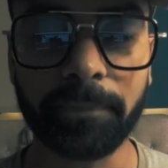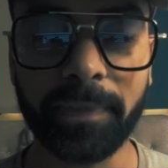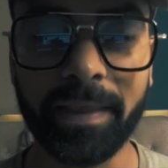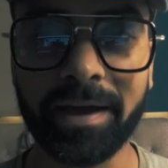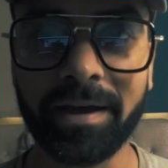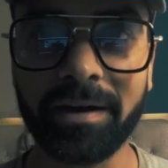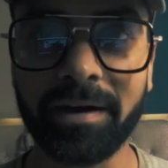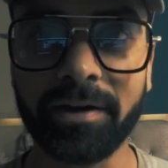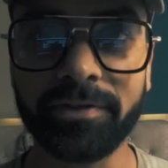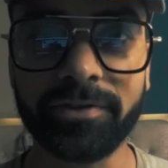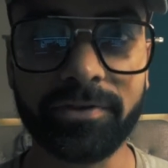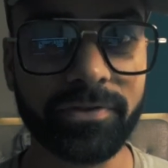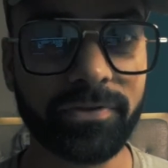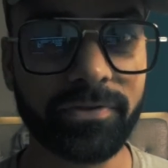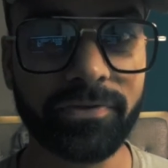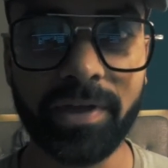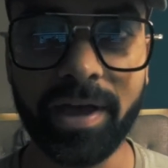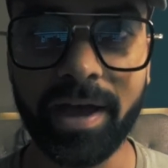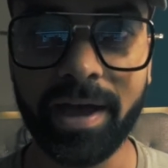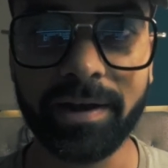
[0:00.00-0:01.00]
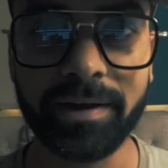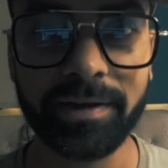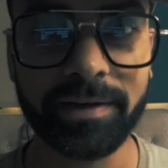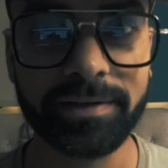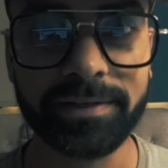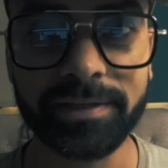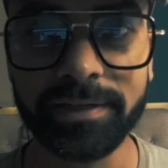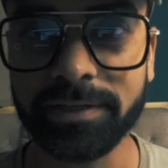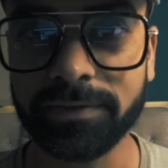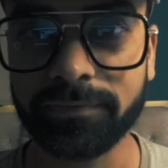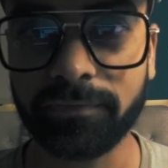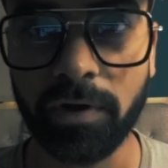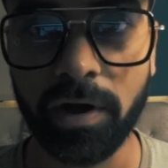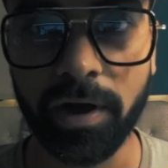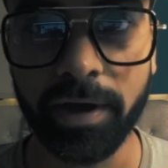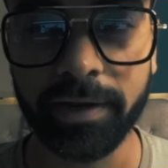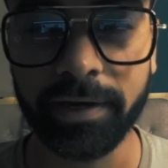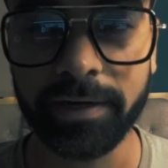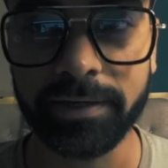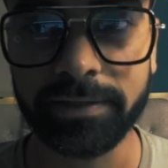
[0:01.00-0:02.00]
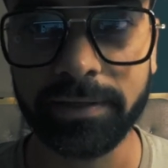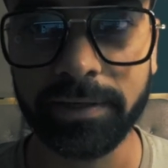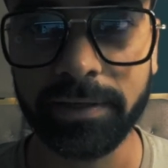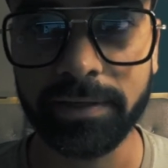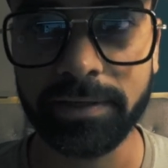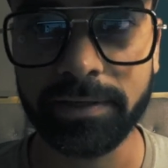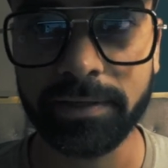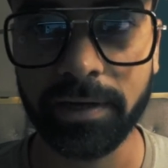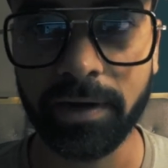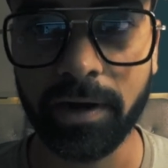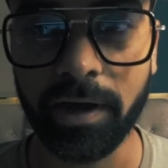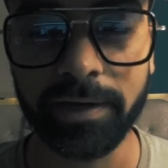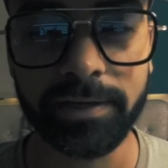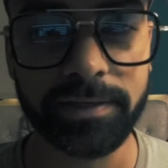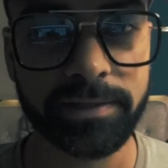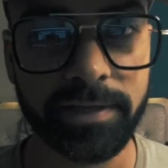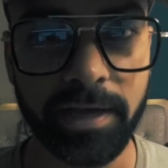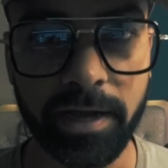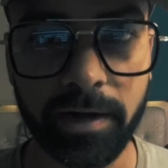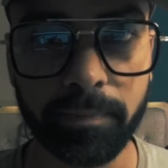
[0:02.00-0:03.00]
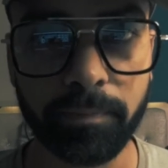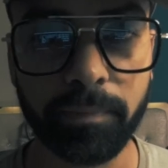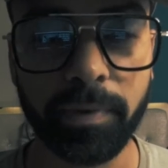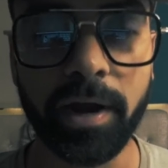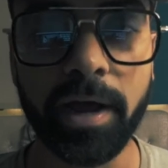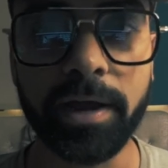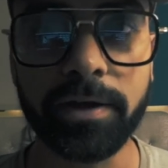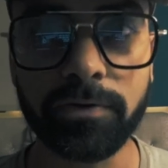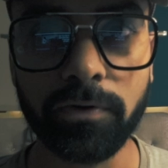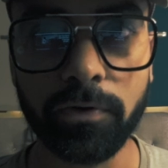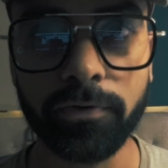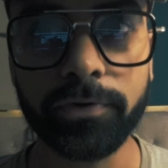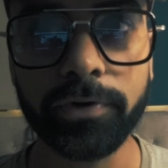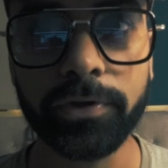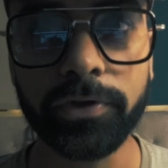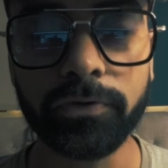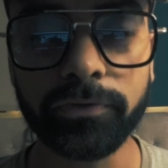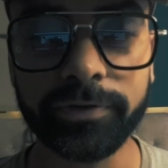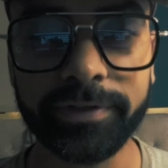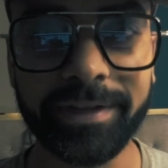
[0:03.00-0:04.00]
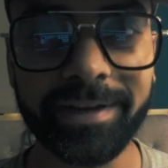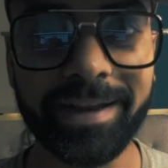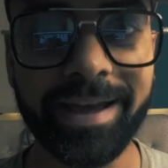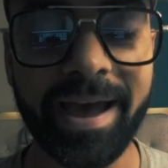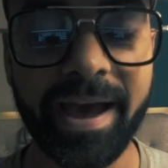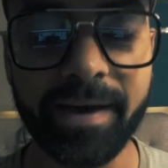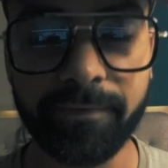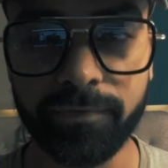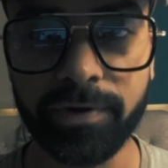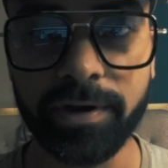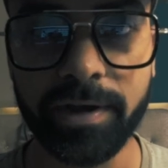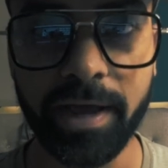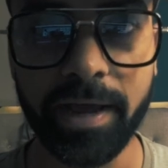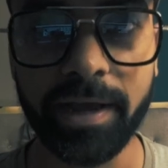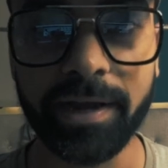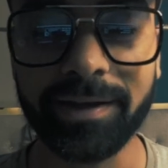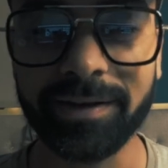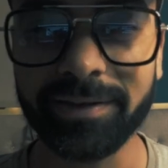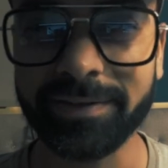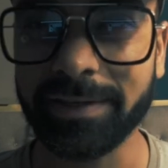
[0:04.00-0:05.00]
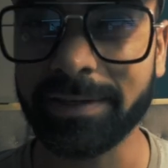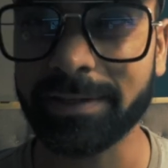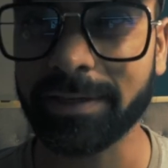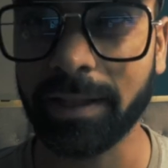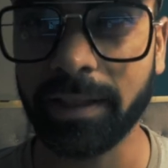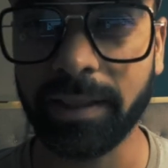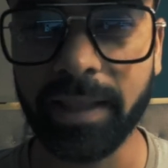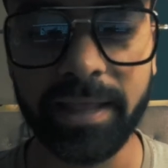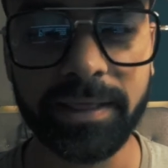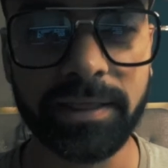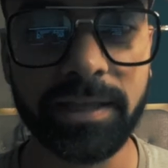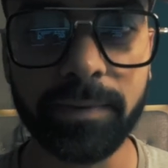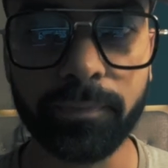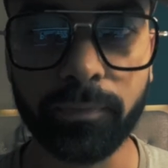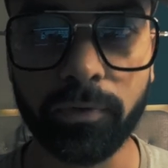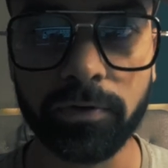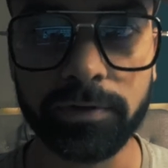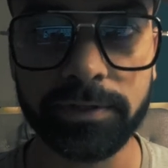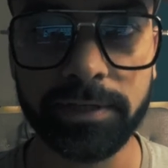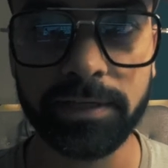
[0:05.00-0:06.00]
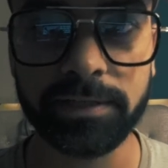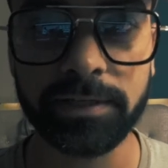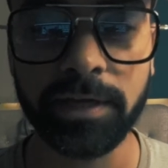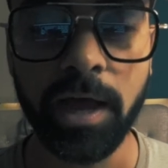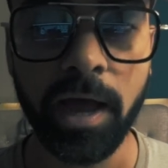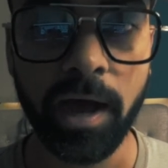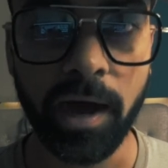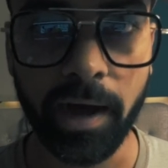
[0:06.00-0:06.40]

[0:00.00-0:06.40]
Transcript: Other than that, it's fine. It's a nice setup, but I don't use it every day because it's a lengthy process.